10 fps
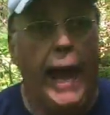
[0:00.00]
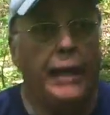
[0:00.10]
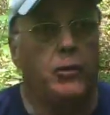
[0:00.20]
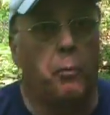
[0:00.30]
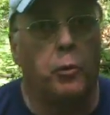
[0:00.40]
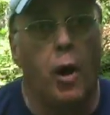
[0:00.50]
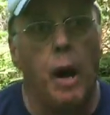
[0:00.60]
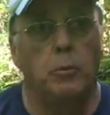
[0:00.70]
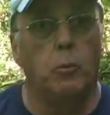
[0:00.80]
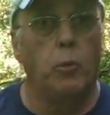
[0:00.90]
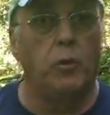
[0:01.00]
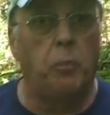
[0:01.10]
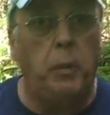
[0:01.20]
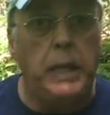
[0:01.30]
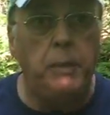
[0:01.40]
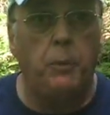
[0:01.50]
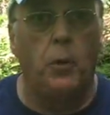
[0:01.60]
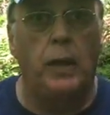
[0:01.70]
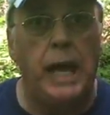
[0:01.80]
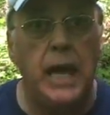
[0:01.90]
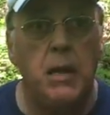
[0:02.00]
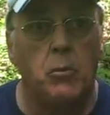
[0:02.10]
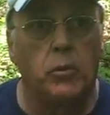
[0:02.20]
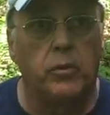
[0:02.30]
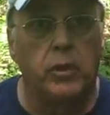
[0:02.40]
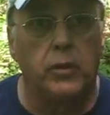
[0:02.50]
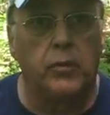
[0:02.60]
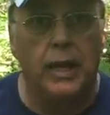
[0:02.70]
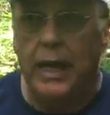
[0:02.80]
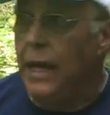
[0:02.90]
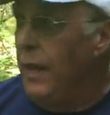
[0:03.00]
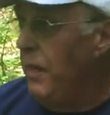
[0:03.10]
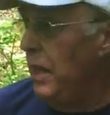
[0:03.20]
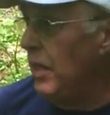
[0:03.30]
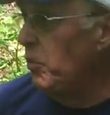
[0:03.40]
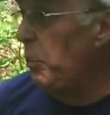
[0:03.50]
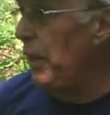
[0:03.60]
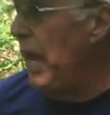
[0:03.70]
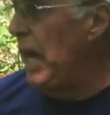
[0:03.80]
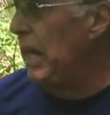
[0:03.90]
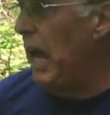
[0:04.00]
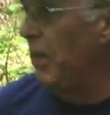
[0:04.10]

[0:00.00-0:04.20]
And the problem with people and animals is this plant